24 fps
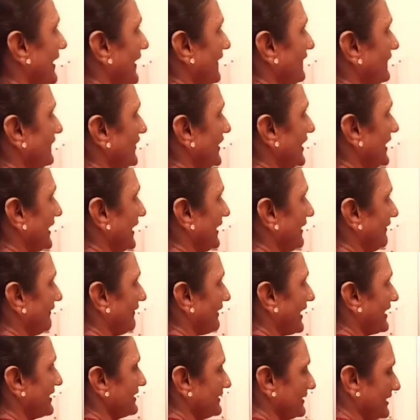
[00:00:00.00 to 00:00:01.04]
we can
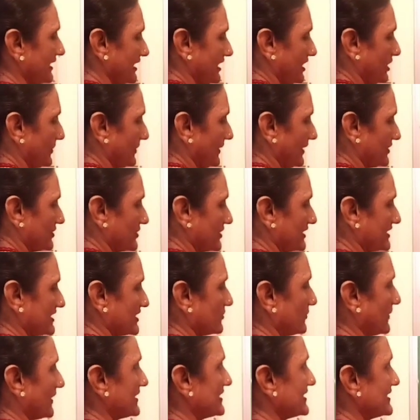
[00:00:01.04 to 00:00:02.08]
write the
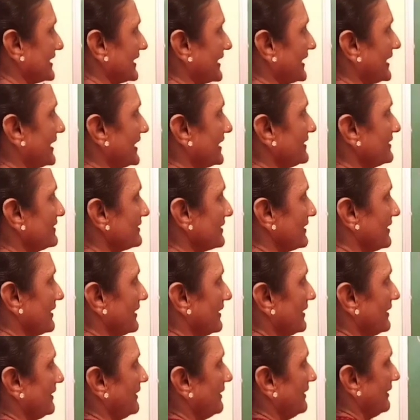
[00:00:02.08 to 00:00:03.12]
equations once again
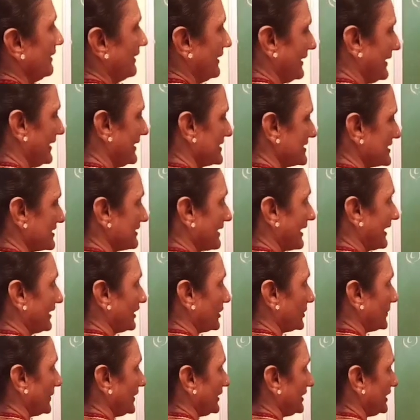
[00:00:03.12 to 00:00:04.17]
as
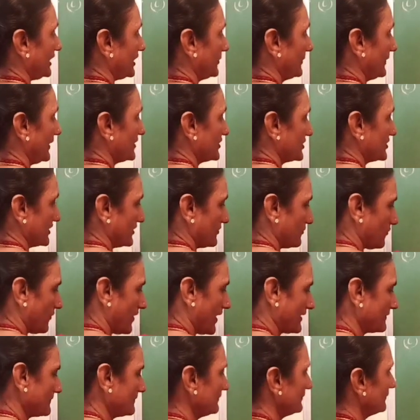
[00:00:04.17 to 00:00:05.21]
equation
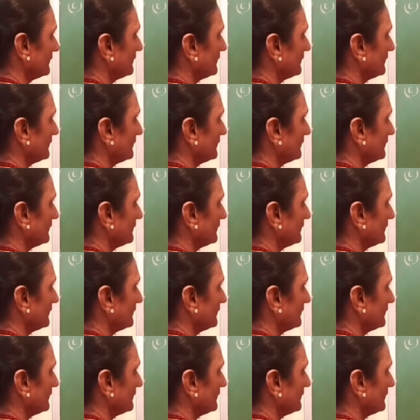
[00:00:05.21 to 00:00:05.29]
1